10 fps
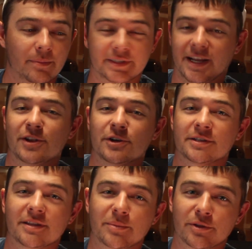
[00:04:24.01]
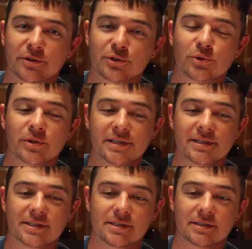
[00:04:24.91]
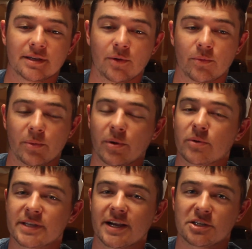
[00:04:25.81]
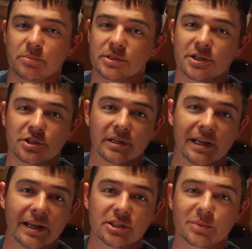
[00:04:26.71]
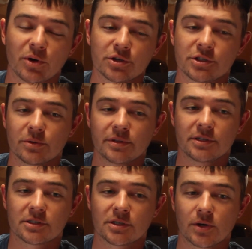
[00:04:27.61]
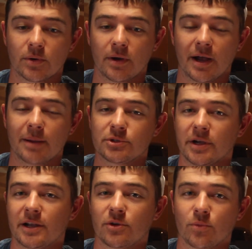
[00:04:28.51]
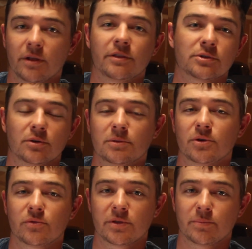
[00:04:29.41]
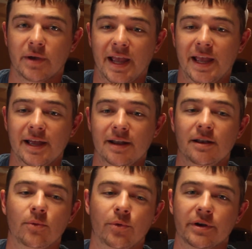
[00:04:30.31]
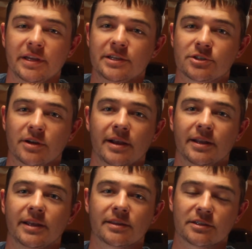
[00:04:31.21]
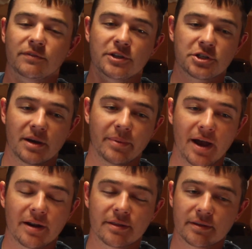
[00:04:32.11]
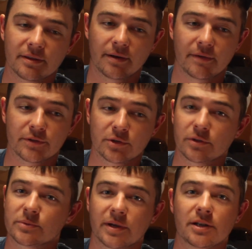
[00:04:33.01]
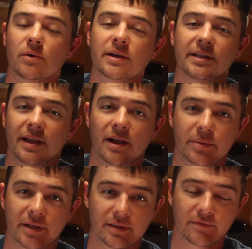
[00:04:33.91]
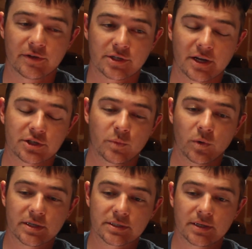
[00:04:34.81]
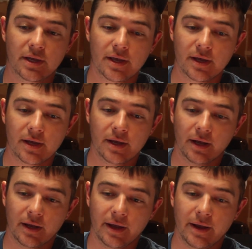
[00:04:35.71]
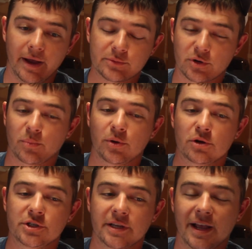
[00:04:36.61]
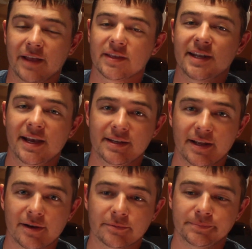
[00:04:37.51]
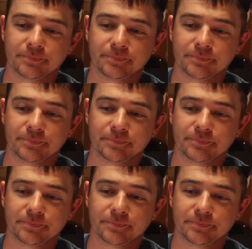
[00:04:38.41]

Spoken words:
My dad hooked it in the middle of the tules. The boat was actually positioned in sparse tules, so I'm trying to run the trolling motor with my hand while he's trying to get this fish up out of the tules. We had no idea how big the fish actually was. As we were approaching it, I had the net down,